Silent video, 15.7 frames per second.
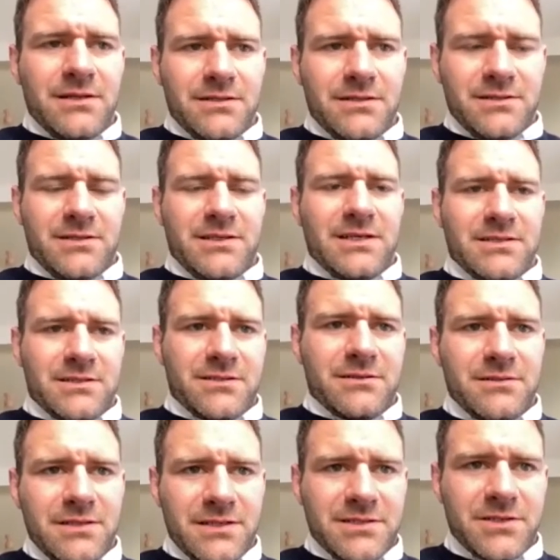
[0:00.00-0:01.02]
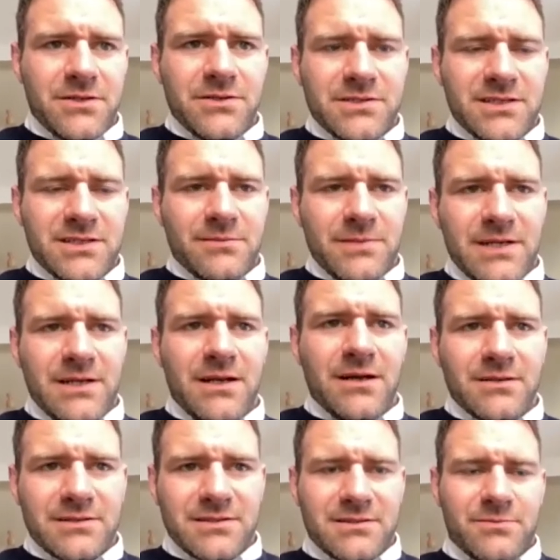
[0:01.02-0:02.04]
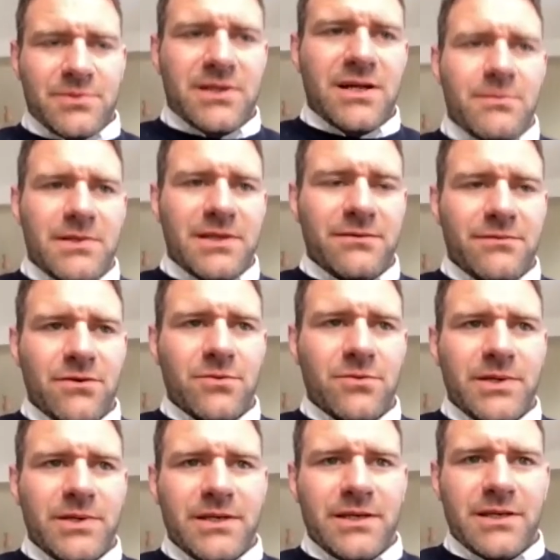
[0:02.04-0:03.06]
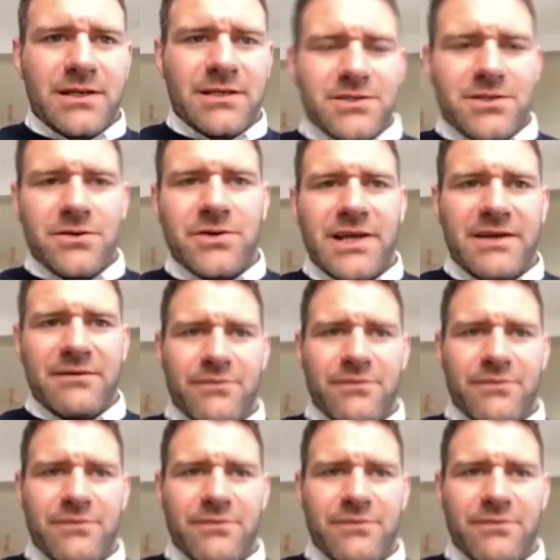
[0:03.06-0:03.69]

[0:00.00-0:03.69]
the school system like Clongowes is predominantly rugby, you do get